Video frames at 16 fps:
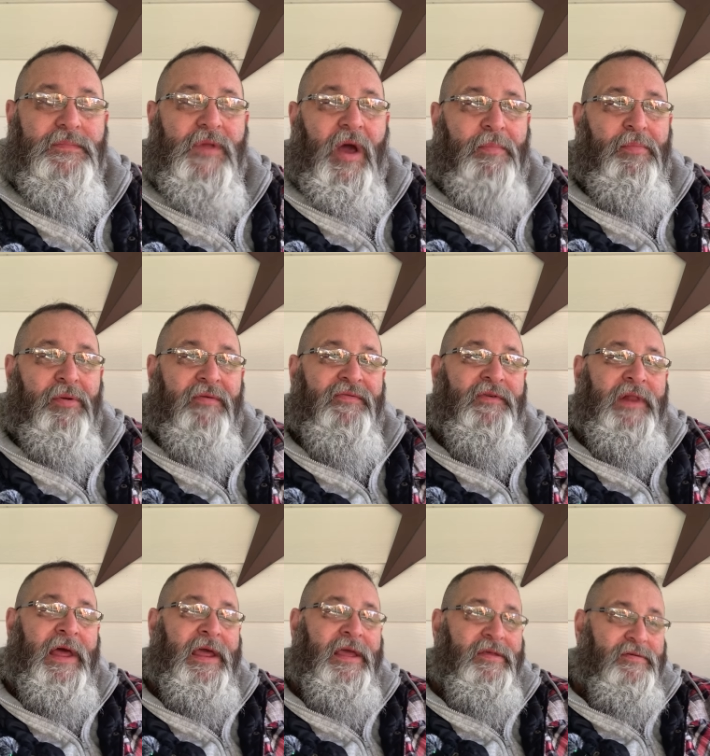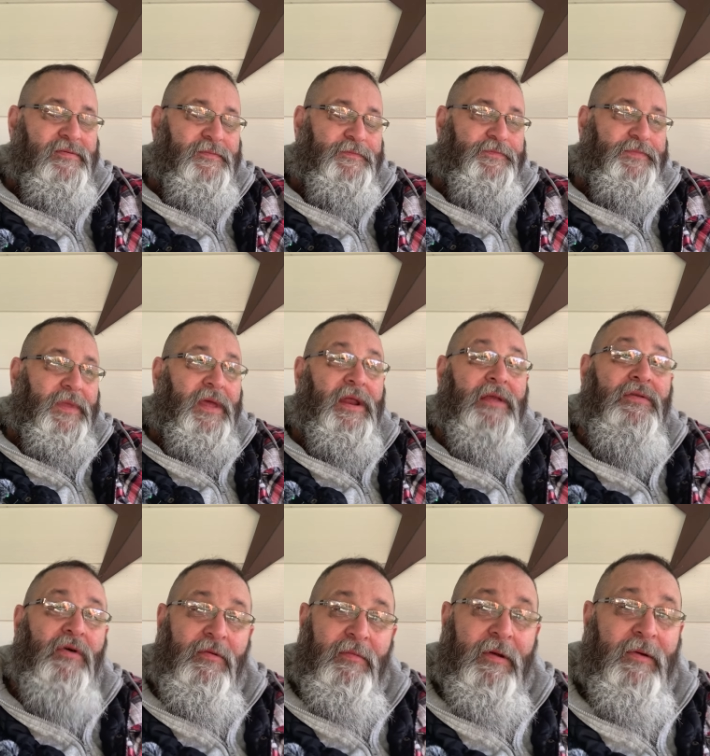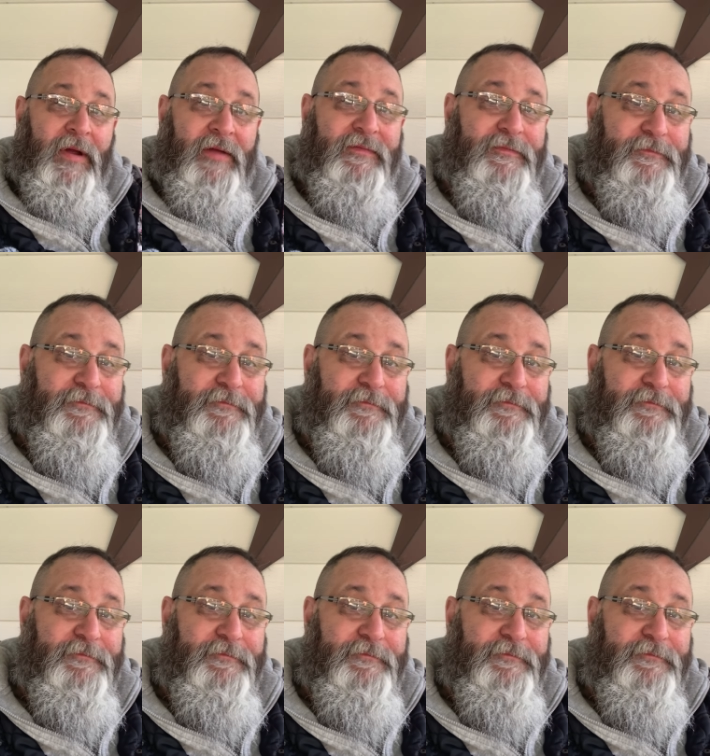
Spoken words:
couple of fillets. And I told my wife,